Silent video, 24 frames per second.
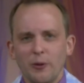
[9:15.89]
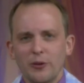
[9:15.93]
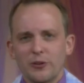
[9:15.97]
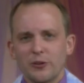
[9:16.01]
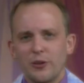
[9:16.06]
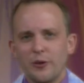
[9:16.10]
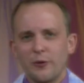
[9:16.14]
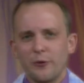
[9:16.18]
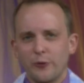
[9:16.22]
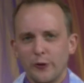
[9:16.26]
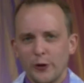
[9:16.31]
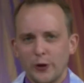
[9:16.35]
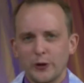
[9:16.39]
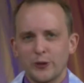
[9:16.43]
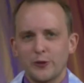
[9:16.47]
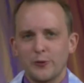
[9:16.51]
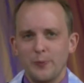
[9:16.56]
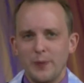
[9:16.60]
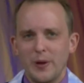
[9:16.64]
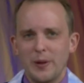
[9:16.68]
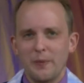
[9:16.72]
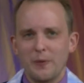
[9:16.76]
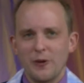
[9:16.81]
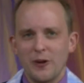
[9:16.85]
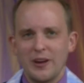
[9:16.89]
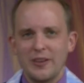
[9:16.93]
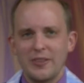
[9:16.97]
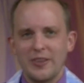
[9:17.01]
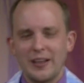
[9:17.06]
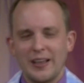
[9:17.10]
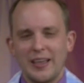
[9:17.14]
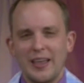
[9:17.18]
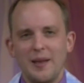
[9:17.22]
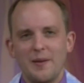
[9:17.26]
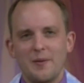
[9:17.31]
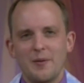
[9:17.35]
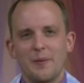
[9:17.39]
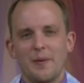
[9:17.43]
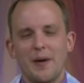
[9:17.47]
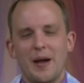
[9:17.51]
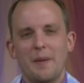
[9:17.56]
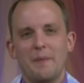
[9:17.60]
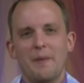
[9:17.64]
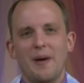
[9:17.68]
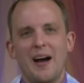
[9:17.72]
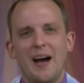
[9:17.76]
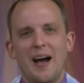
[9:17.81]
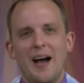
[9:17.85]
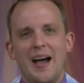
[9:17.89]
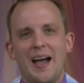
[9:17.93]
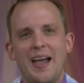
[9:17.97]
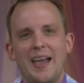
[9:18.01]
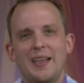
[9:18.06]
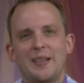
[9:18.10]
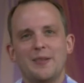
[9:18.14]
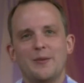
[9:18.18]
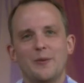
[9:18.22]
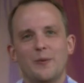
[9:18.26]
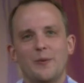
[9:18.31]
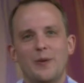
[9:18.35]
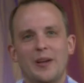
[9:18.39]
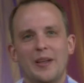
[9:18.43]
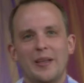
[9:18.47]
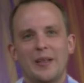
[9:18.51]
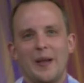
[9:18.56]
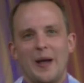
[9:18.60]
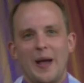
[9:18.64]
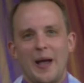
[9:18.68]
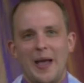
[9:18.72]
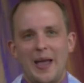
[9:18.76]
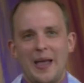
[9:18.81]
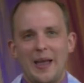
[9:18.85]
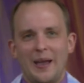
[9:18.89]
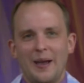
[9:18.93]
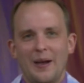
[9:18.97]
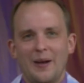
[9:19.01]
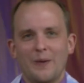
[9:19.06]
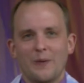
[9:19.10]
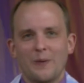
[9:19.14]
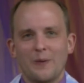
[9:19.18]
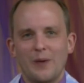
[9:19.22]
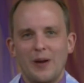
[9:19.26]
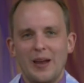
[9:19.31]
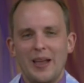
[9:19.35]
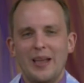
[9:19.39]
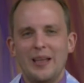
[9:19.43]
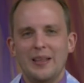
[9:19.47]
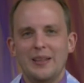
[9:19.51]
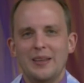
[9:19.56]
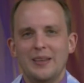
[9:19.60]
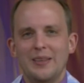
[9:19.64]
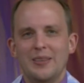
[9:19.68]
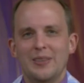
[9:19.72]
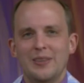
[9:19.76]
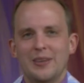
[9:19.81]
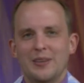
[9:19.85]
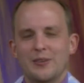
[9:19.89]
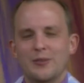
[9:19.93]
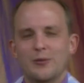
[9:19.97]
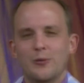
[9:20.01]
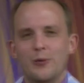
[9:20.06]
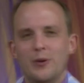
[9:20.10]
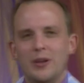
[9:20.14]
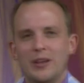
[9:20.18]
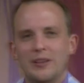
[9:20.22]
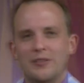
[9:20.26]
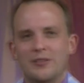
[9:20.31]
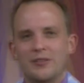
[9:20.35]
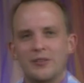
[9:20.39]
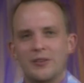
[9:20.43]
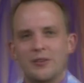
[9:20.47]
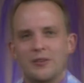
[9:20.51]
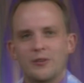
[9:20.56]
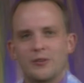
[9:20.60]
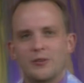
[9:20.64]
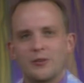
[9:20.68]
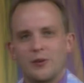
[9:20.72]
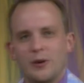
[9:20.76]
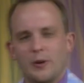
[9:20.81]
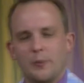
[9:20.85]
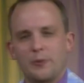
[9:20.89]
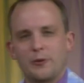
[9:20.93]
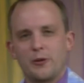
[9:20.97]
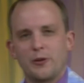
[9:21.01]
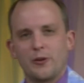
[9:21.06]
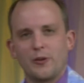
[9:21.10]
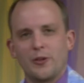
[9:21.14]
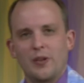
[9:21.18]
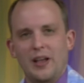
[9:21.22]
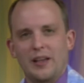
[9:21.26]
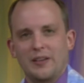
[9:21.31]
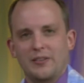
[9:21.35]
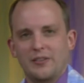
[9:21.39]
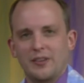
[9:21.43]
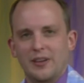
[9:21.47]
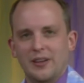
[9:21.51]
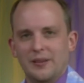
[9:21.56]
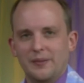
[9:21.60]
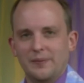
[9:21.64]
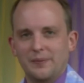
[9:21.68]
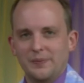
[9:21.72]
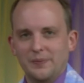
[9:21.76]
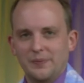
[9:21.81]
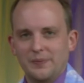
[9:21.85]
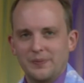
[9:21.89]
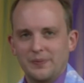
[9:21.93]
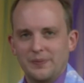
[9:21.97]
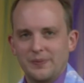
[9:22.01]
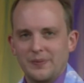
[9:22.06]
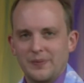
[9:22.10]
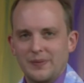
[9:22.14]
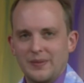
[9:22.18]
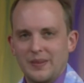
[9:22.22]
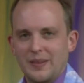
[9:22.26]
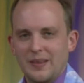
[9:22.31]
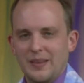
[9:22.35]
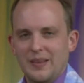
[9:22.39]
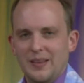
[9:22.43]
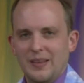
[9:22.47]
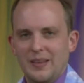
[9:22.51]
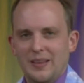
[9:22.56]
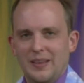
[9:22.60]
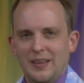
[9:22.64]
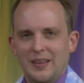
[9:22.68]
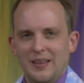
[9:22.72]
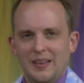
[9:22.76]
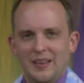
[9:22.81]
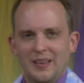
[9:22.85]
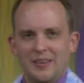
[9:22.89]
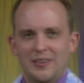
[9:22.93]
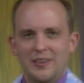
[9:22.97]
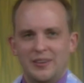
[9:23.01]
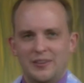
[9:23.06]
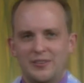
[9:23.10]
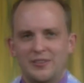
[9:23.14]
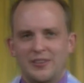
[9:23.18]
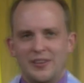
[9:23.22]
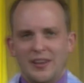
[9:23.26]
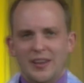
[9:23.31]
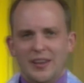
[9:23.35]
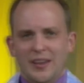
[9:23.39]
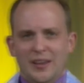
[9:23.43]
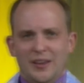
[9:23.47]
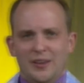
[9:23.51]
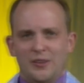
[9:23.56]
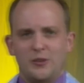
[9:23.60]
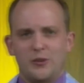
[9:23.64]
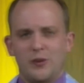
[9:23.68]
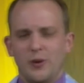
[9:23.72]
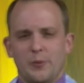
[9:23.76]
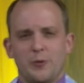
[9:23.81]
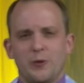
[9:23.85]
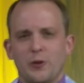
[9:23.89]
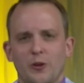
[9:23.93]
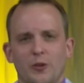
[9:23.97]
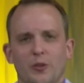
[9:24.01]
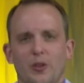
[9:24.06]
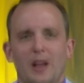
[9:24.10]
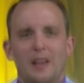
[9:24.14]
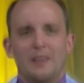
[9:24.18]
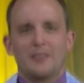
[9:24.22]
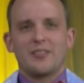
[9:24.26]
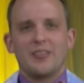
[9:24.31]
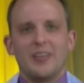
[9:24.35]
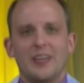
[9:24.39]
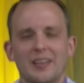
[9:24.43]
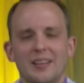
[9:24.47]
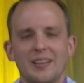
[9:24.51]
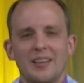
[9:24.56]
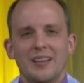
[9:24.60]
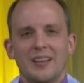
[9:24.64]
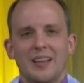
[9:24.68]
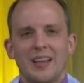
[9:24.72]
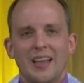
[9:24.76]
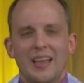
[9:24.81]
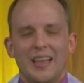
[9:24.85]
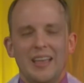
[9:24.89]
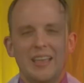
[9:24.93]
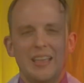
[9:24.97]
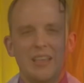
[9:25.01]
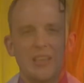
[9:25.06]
That was the first memory that came to my mind when I read this week's scripture lesson. This scripture lesson